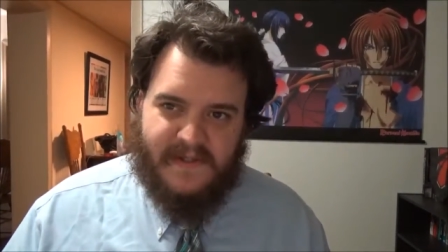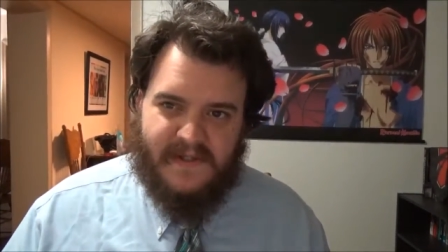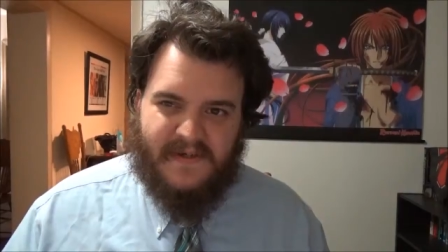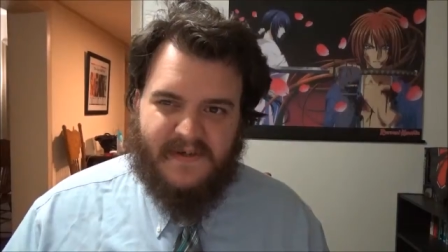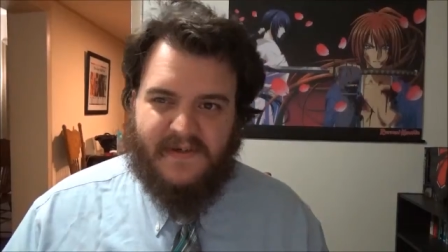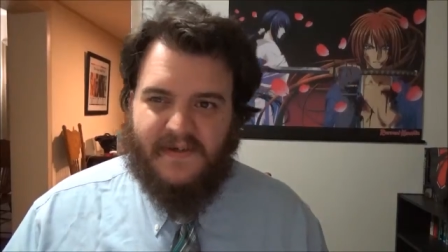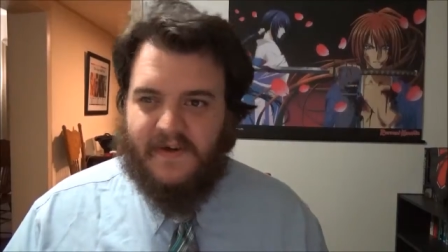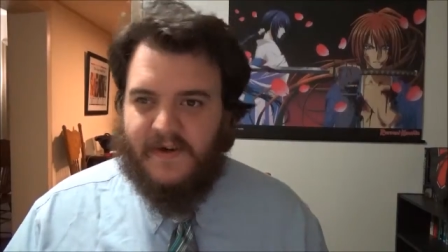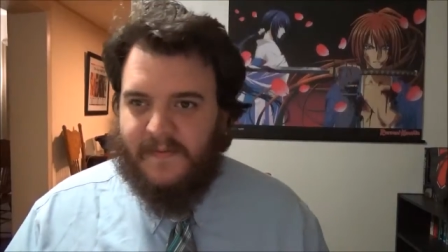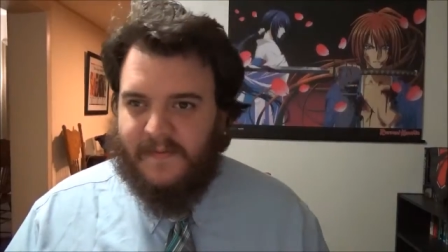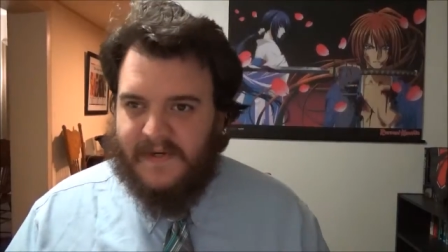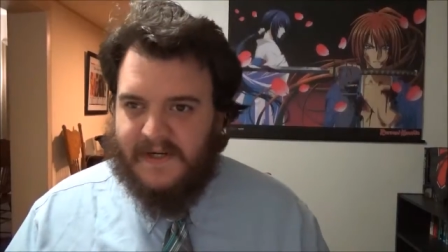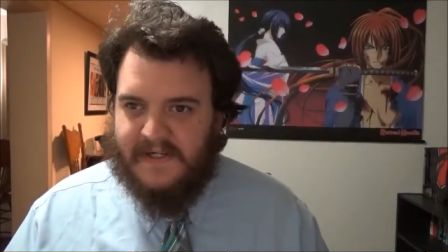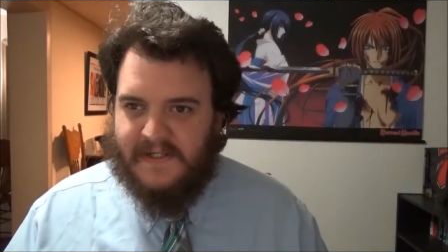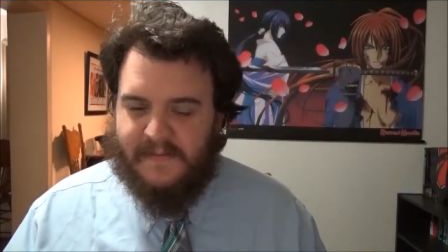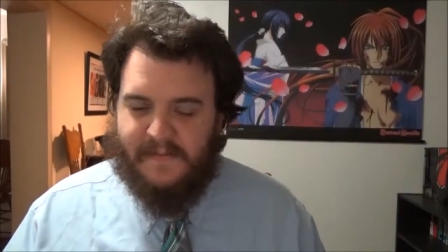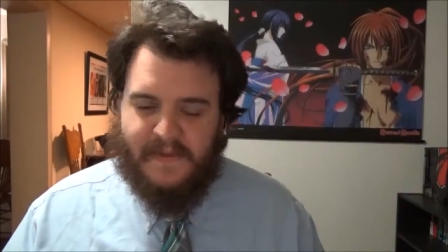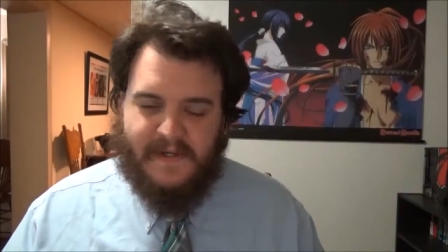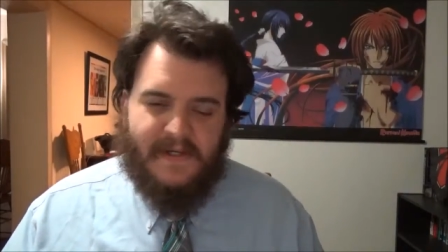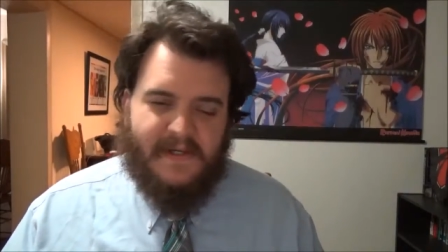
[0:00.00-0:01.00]
They're 30
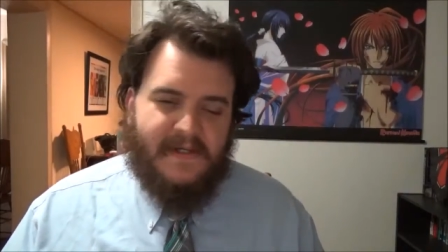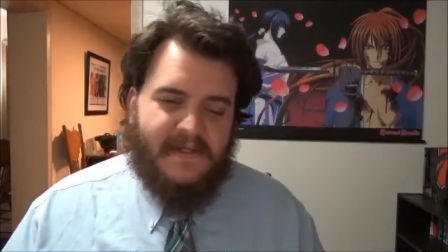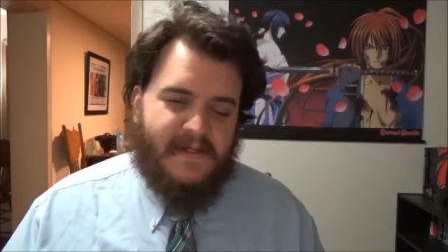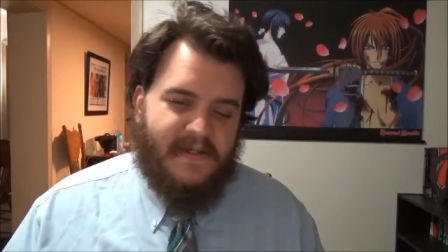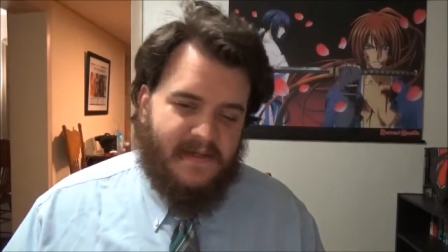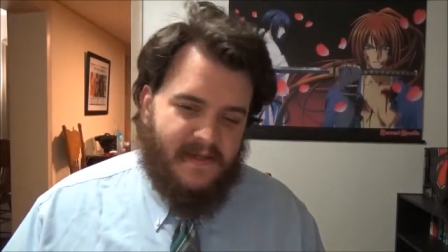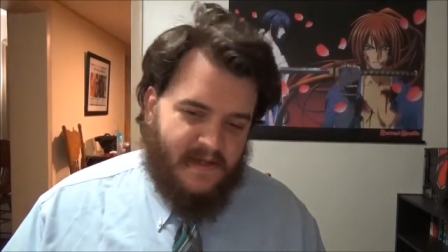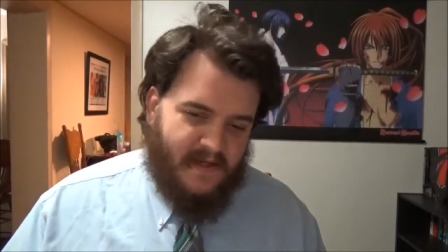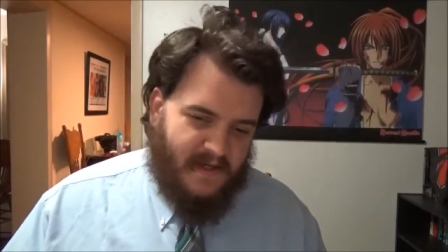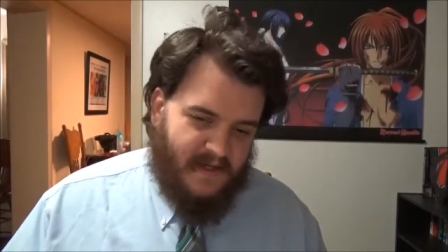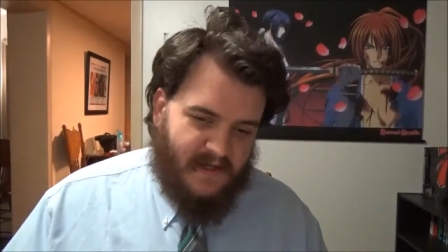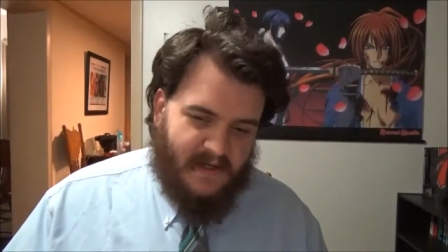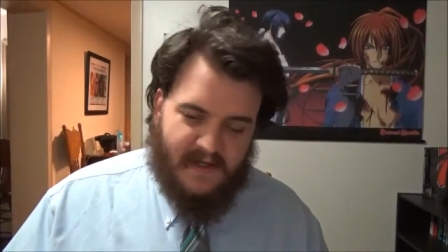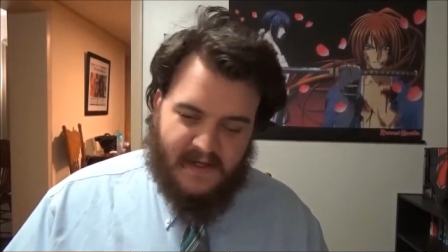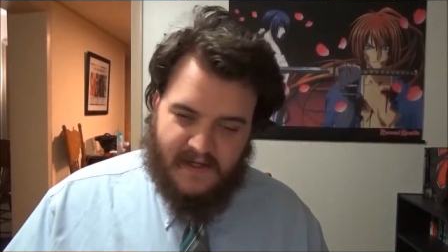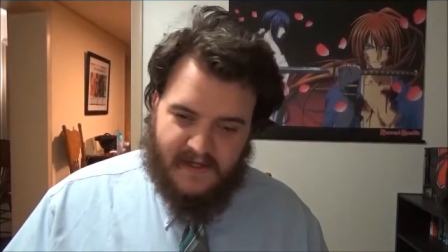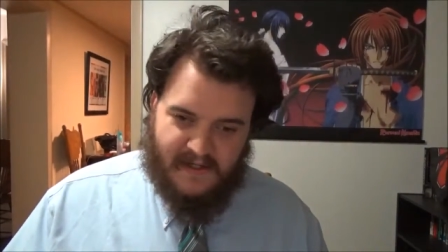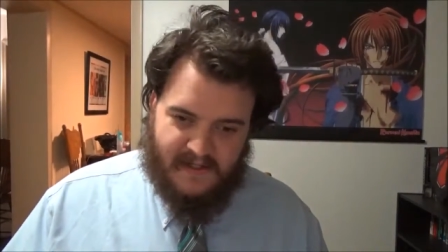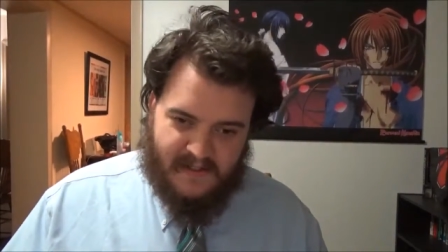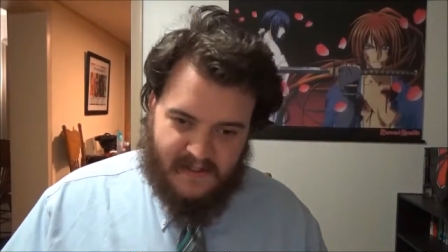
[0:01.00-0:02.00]
minutes apiece.
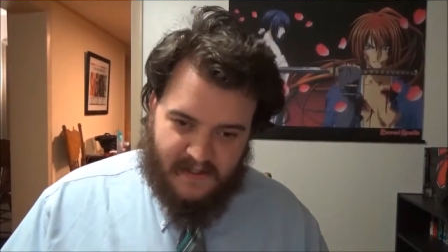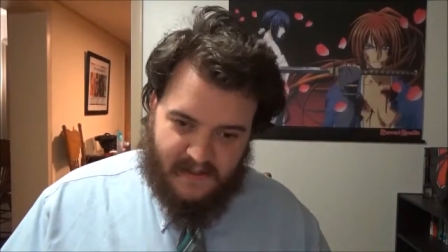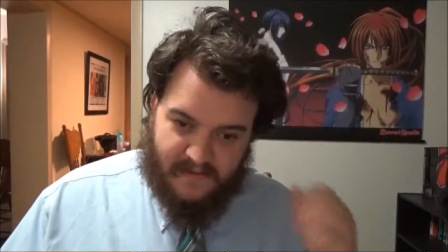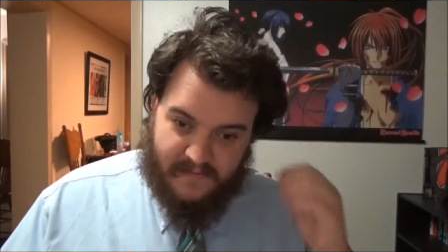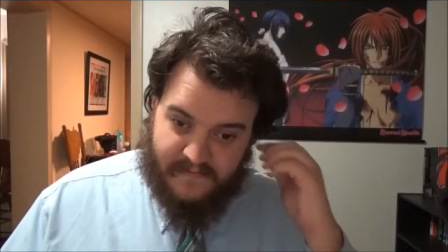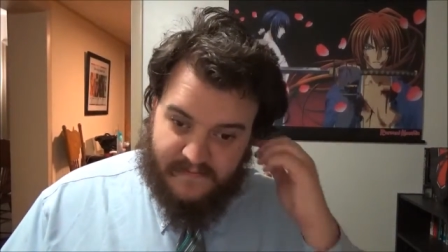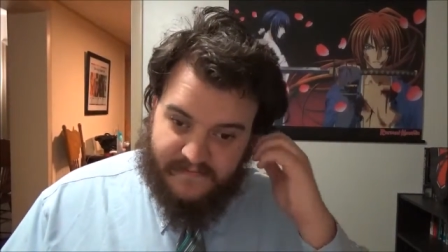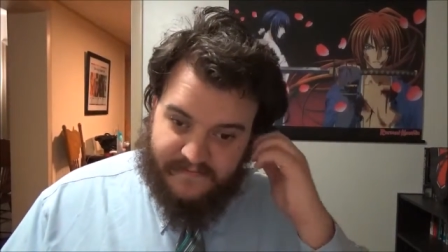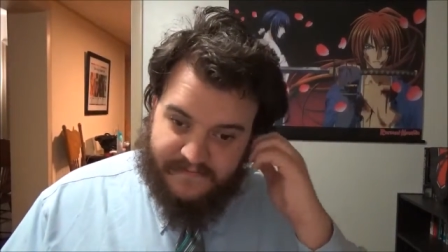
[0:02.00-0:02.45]
So